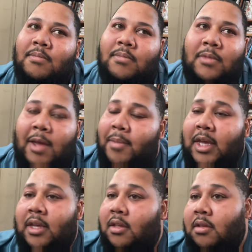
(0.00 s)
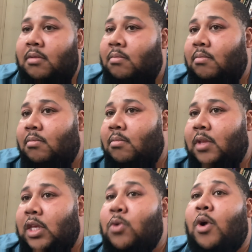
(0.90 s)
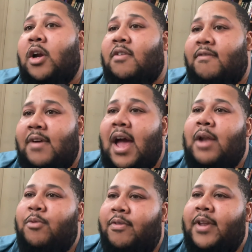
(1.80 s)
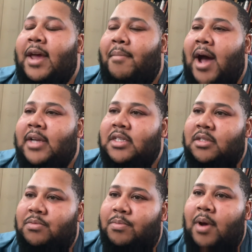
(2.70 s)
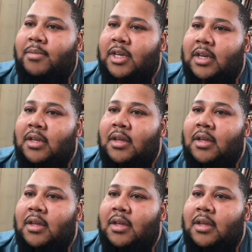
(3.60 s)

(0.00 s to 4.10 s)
that means you are confined within that box as a Republican.